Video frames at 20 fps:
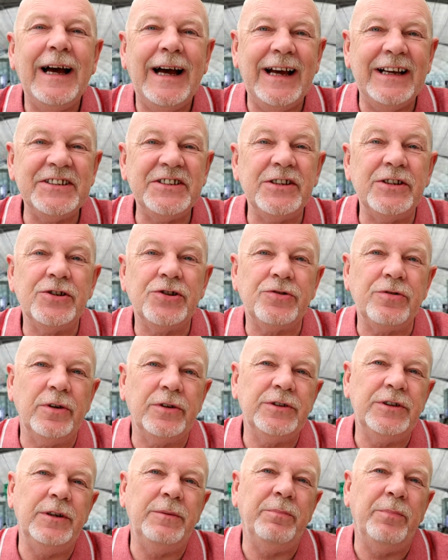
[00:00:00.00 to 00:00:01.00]
as
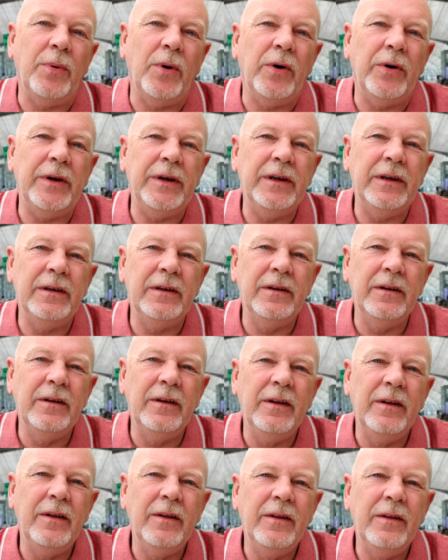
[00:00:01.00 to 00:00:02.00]
instructed by
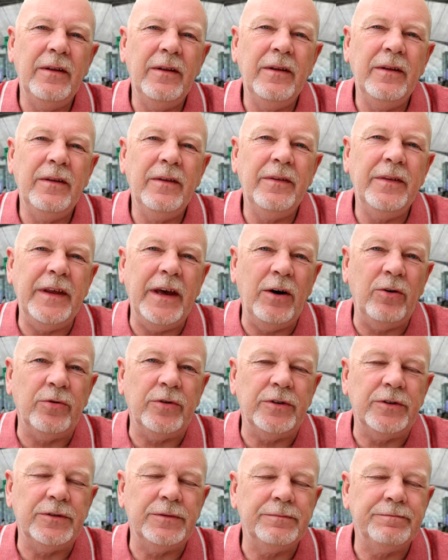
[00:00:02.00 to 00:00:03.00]
the
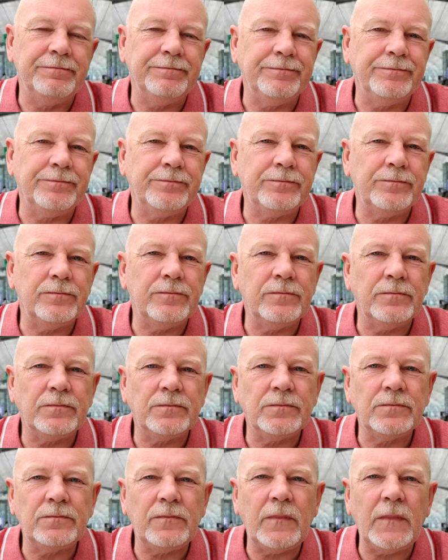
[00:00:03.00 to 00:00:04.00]
elders.
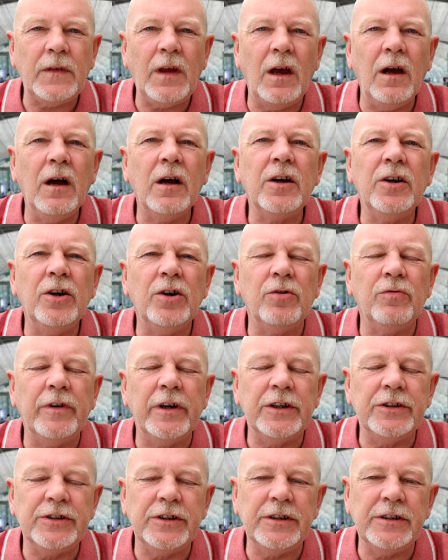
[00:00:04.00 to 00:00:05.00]
A girl
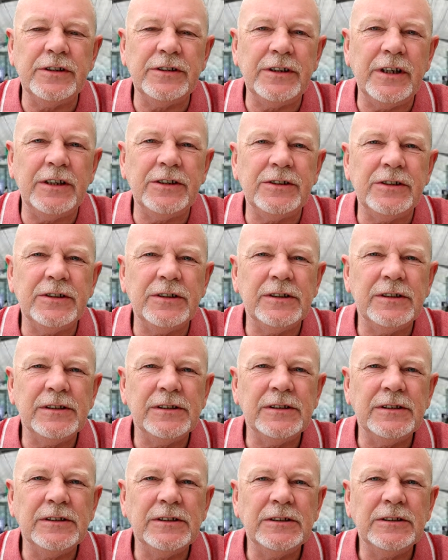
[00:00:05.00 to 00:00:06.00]
rings her, says
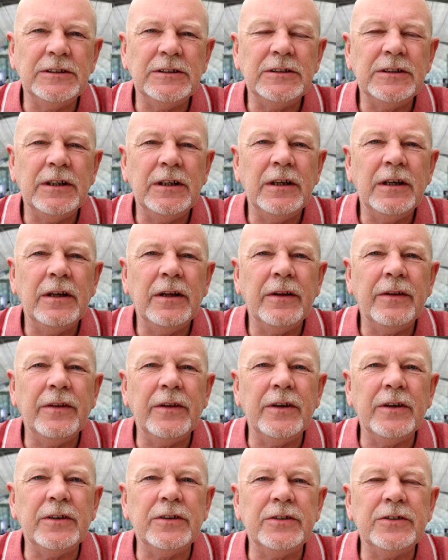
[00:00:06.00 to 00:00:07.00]

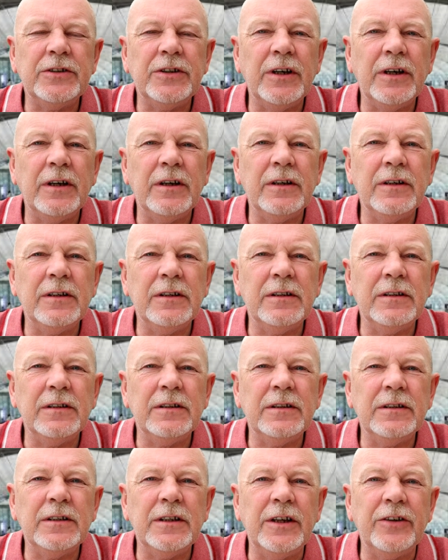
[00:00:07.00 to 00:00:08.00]
that
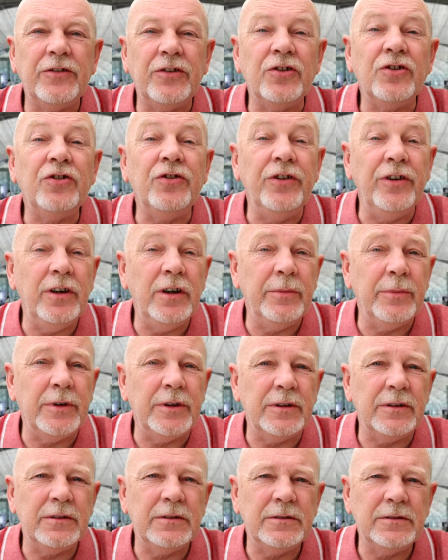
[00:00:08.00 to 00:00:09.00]
there's a
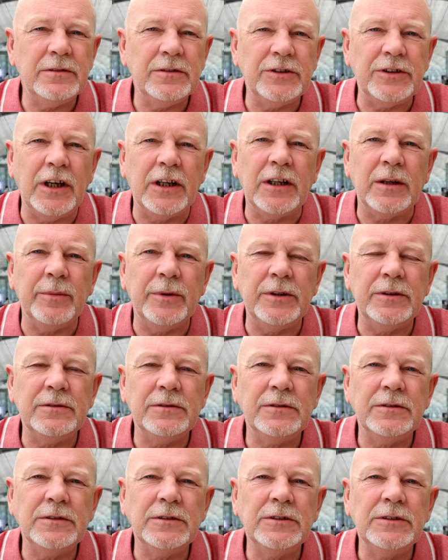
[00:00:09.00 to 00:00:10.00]
German gentleman
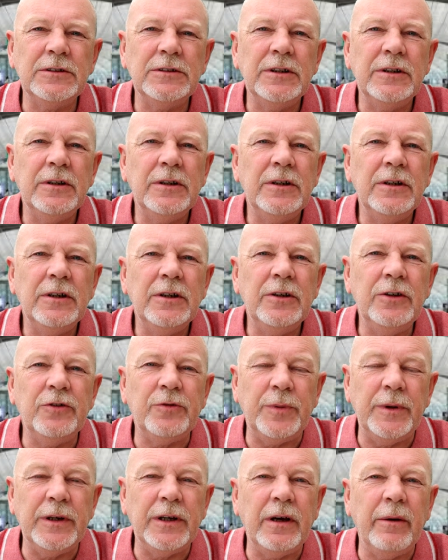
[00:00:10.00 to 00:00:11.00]
who's
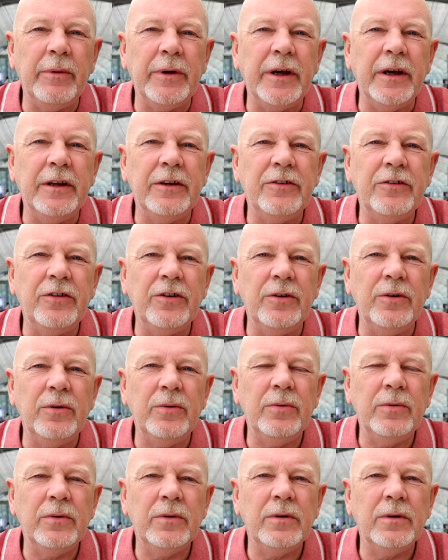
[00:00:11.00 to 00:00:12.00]
been coming
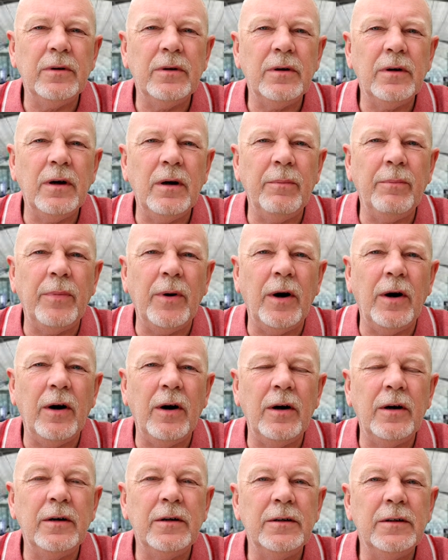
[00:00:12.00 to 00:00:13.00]
into a
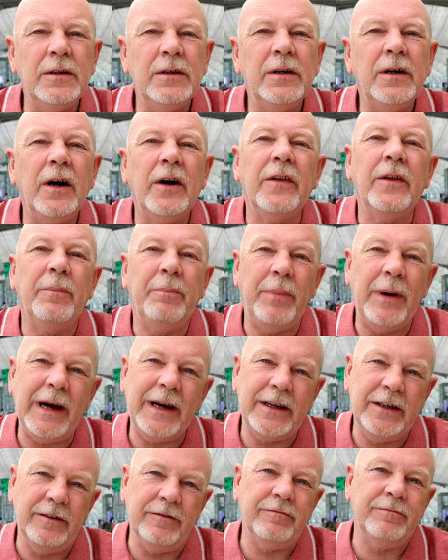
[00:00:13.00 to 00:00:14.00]
bar at the
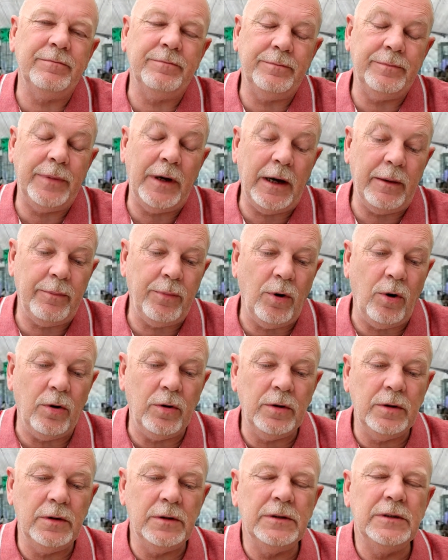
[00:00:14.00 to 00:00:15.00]
back of Pak
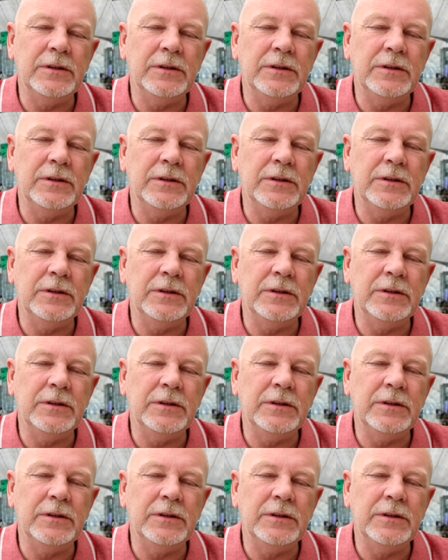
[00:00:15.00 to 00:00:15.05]
Pong,